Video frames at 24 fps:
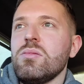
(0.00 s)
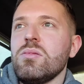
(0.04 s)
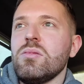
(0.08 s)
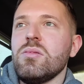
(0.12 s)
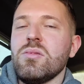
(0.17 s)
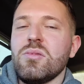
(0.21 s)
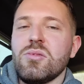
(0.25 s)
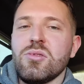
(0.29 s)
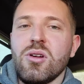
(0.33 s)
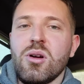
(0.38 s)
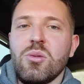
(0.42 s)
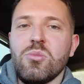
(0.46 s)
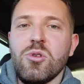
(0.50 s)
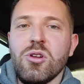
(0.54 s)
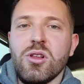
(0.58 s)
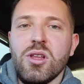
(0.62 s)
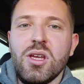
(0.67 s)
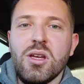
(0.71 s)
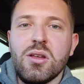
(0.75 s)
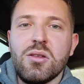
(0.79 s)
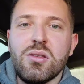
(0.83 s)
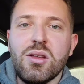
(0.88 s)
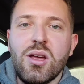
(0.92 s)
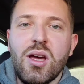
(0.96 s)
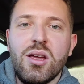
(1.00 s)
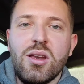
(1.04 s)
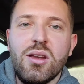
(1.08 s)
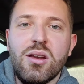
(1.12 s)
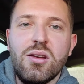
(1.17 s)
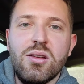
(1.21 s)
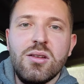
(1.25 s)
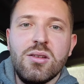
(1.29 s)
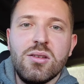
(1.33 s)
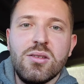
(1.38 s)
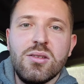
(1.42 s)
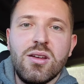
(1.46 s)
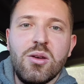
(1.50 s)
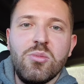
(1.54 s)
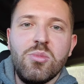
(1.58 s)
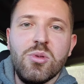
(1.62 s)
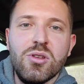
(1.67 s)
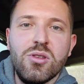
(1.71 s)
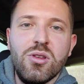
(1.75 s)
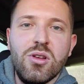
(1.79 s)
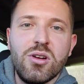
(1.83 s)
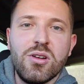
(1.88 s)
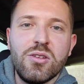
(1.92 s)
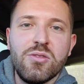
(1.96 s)
So I'm really excited. I've
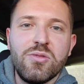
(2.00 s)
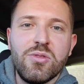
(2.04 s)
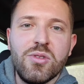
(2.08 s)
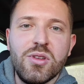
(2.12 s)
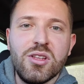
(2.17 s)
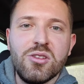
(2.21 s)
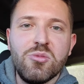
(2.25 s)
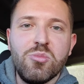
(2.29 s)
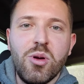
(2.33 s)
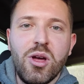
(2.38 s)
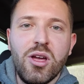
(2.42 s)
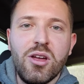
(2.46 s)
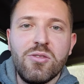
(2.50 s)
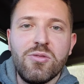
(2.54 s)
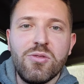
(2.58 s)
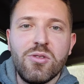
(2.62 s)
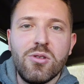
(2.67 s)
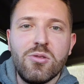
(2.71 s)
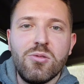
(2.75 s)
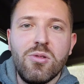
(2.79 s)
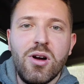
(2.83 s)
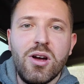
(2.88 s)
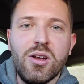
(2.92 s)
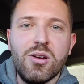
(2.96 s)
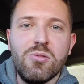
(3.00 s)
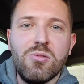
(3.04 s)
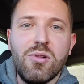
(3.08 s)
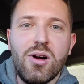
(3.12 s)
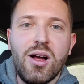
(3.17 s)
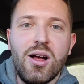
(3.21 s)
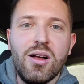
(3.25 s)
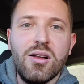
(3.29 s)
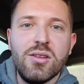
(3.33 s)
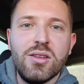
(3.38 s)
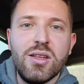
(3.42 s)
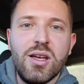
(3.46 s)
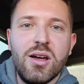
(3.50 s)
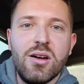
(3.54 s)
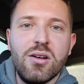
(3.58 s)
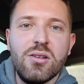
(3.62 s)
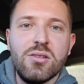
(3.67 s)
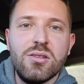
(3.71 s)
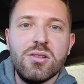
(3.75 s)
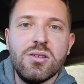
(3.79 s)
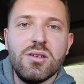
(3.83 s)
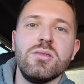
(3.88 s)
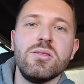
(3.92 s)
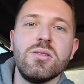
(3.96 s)
been looking for this bike for quite a while now.
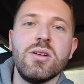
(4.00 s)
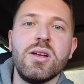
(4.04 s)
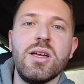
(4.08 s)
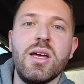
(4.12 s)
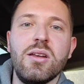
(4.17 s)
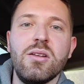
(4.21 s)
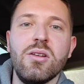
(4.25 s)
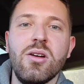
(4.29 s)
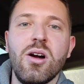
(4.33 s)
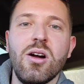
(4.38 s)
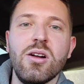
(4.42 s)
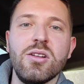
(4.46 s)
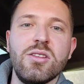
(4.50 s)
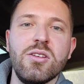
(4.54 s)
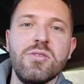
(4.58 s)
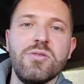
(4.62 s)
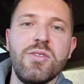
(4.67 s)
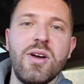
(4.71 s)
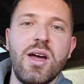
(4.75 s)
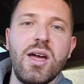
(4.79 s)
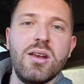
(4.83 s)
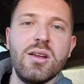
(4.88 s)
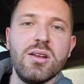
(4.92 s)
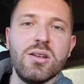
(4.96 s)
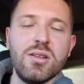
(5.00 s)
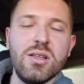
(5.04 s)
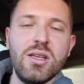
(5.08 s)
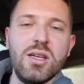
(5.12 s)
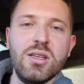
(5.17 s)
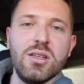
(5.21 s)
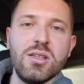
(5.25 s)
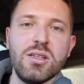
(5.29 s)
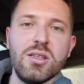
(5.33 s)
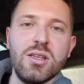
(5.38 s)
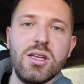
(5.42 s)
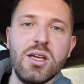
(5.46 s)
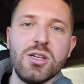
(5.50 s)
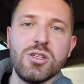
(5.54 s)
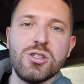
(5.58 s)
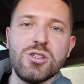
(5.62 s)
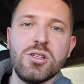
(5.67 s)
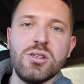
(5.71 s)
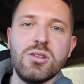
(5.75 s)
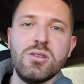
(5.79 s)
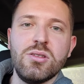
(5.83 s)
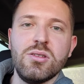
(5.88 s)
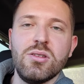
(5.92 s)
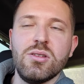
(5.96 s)
They're getting hard to find in clean
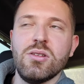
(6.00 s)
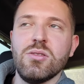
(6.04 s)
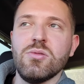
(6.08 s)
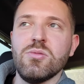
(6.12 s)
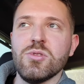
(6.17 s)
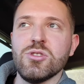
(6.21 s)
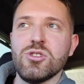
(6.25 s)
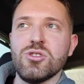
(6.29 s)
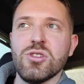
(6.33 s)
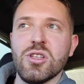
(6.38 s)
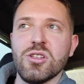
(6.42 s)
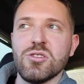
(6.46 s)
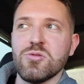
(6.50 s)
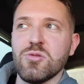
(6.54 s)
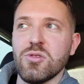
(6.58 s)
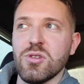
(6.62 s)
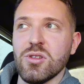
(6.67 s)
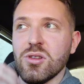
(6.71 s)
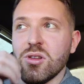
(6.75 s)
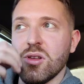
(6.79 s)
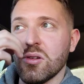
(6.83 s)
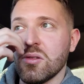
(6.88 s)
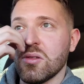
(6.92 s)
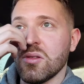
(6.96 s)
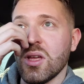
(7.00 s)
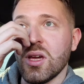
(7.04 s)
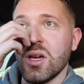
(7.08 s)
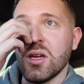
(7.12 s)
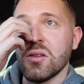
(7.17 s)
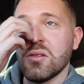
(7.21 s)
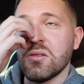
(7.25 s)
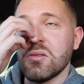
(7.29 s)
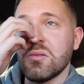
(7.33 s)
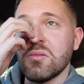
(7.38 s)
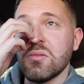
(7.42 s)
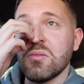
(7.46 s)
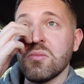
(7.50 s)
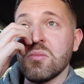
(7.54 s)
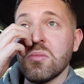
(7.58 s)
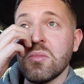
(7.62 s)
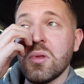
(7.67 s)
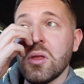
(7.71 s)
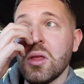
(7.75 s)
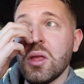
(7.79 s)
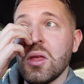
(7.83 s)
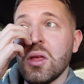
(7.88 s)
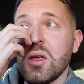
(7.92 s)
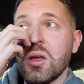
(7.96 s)
condition, which this one looks like it's
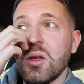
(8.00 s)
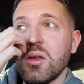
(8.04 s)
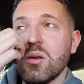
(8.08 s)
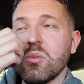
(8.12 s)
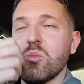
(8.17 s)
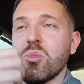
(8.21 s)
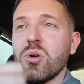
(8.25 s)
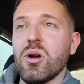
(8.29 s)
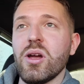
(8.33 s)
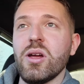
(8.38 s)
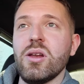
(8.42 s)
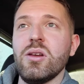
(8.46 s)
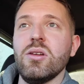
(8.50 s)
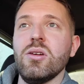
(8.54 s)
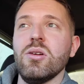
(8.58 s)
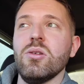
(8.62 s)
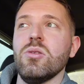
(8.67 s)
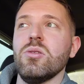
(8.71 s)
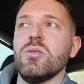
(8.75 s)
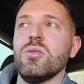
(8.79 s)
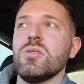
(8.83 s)
brand new.